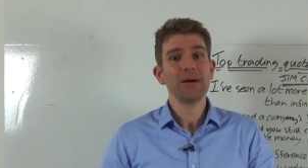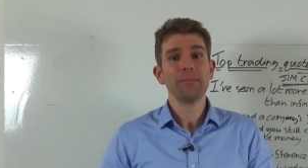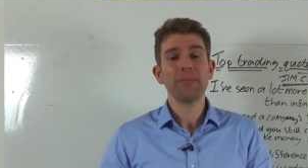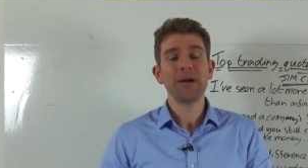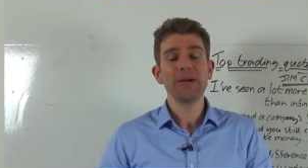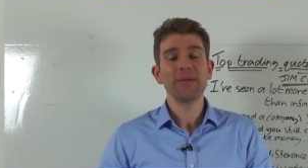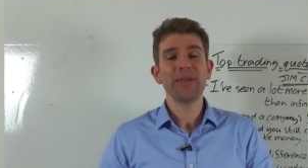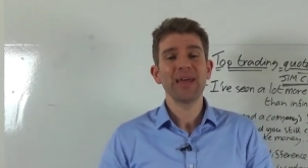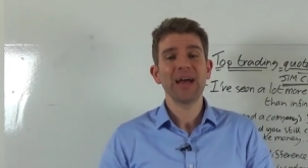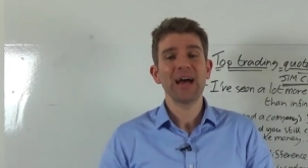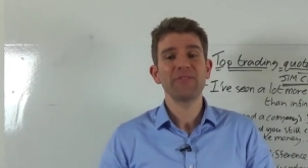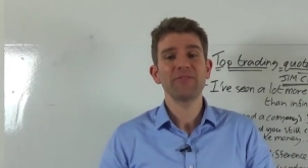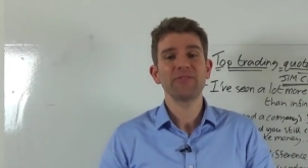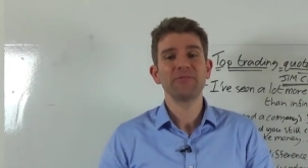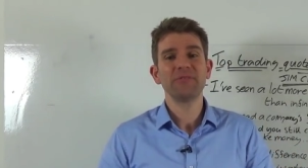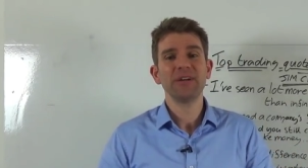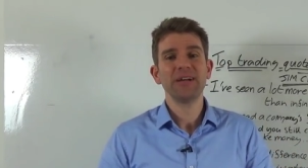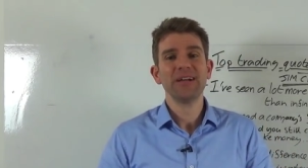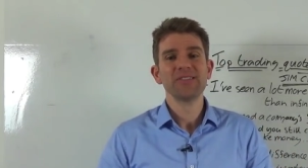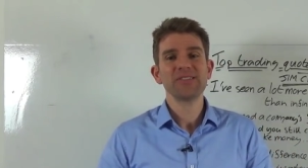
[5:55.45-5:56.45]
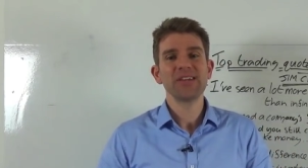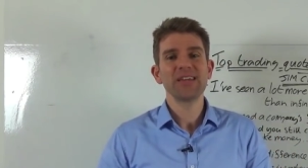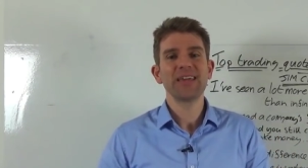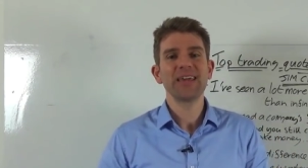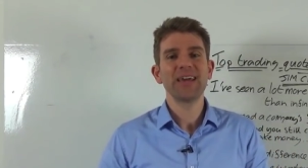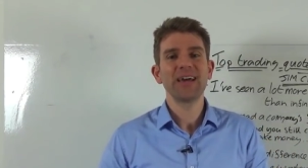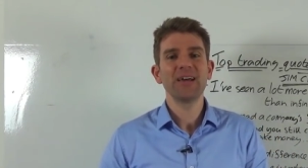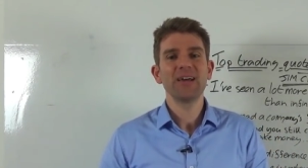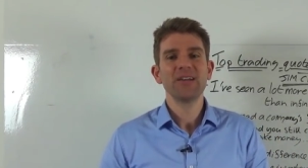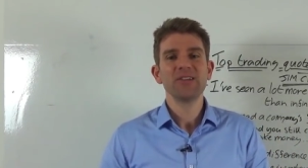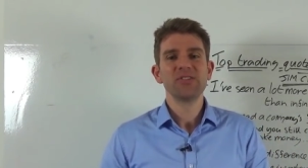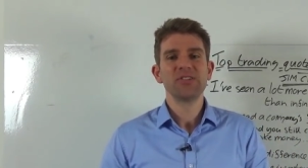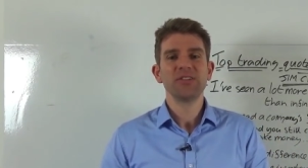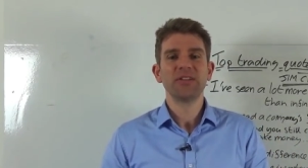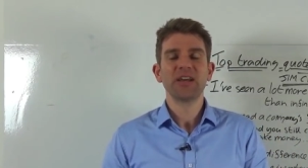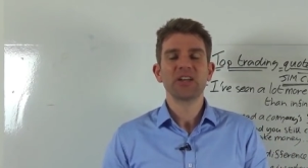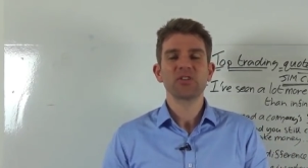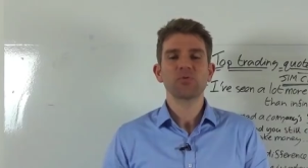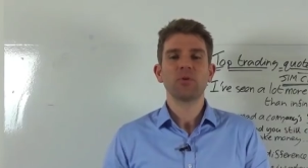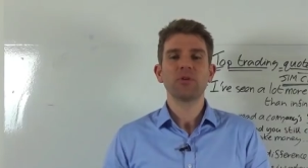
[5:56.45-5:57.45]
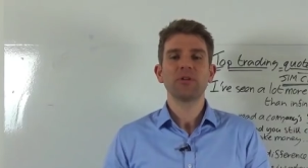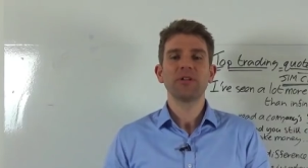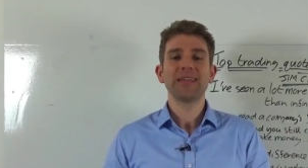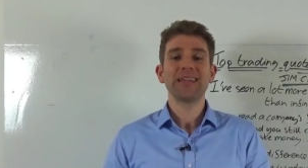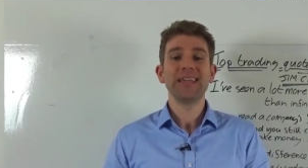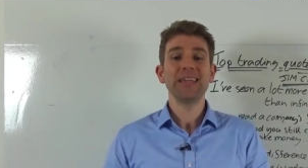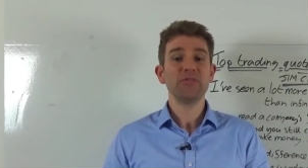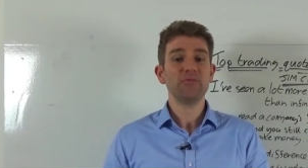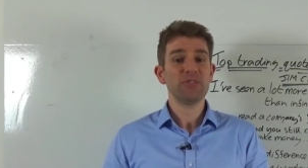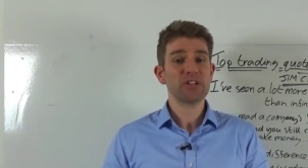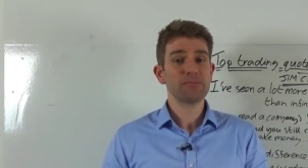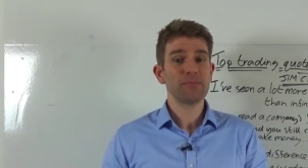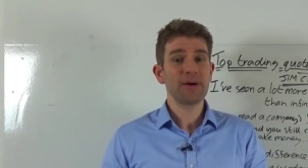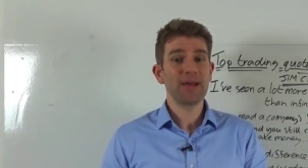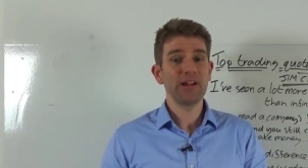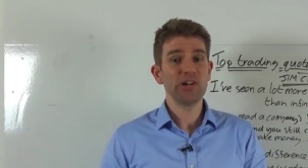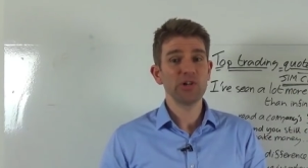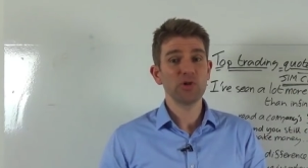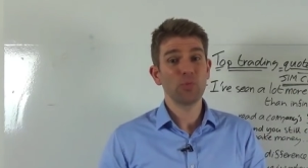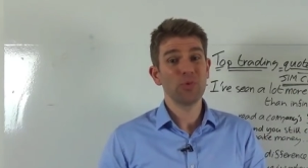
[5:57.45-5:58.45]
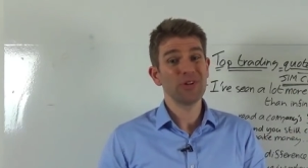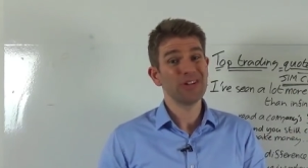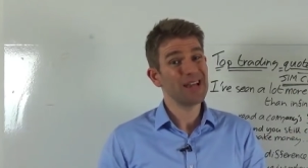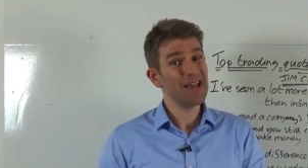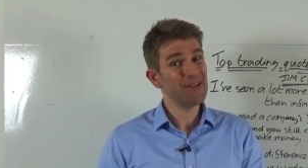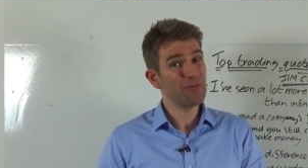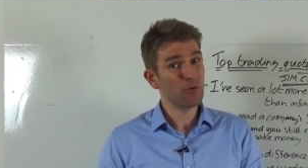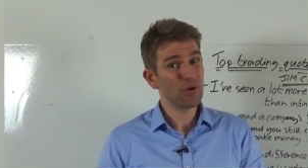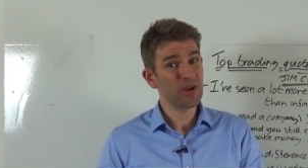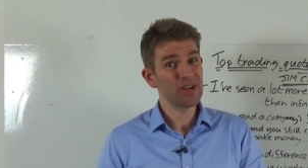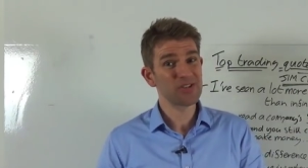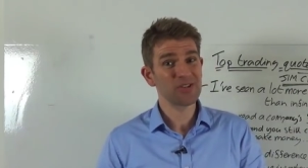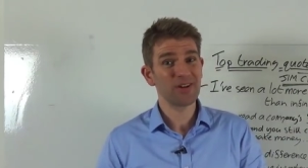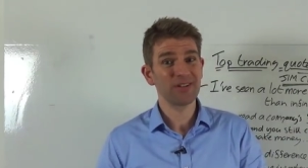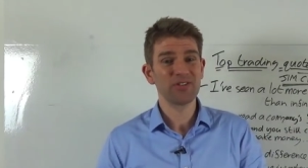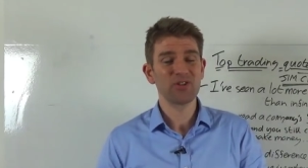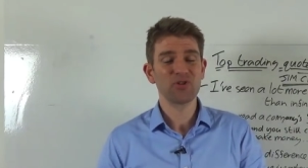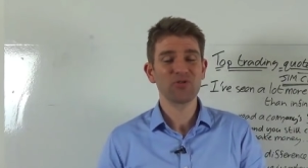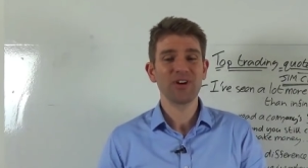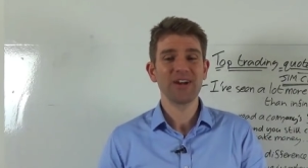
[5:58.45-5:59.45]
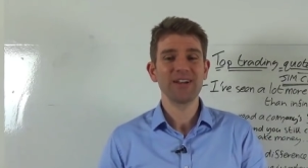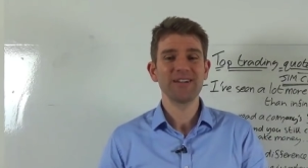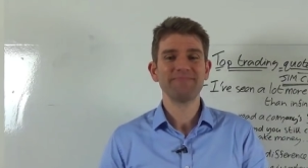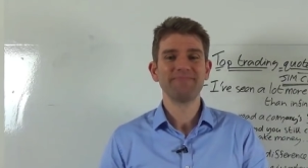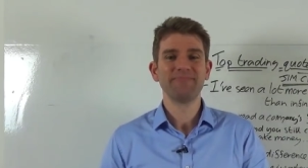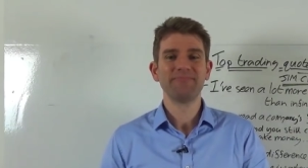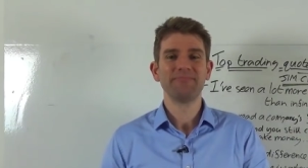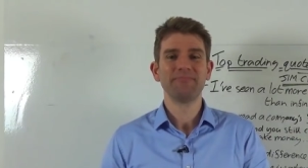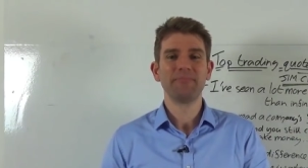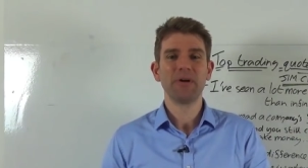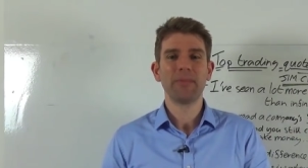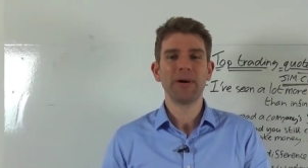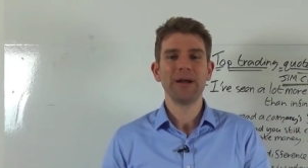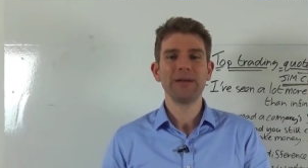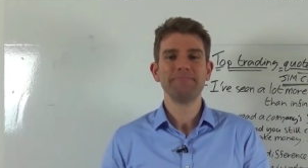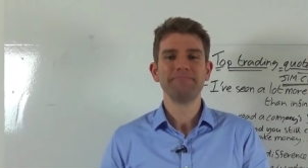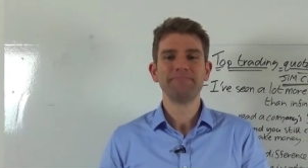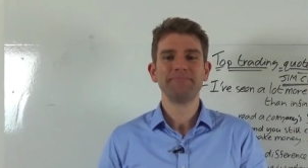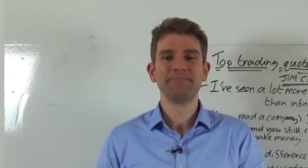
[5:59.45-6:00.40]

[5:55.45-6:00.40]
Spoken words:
Maybe they haven't. Take care. See you in the next one. Keep your risk managed, whichever way you decide to trade. Bye-bye.